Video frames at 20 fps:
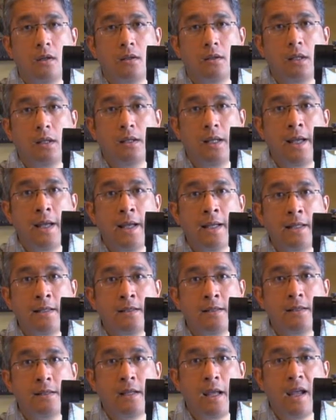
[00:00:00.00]
the
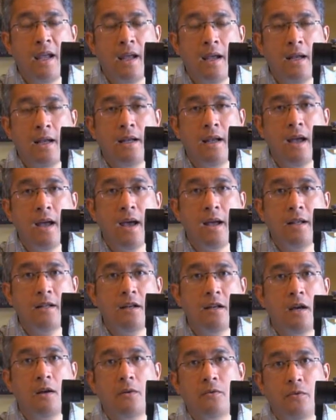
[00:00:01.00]
lens, and it had
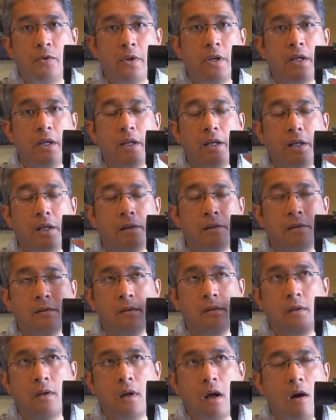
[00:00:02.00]
that really
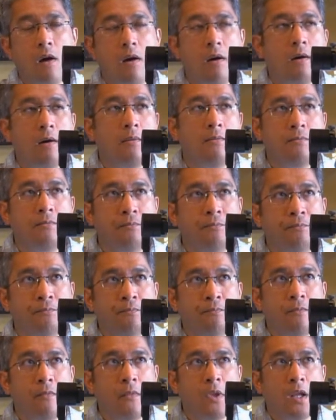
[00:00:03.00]

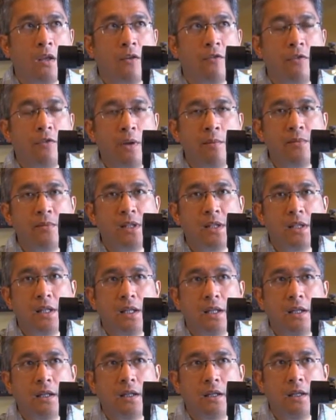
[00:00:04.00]

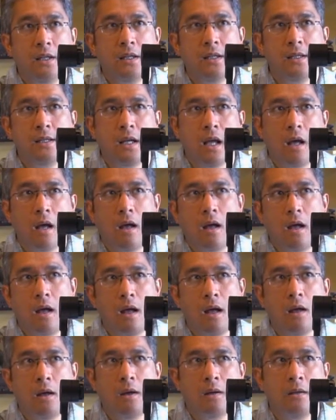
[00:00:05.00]
flimsy,
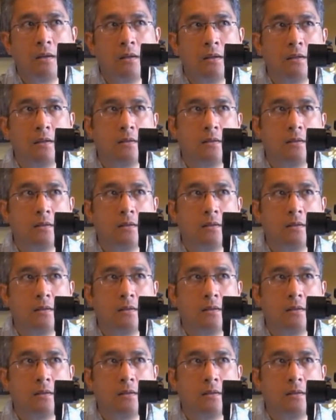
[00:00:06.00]
the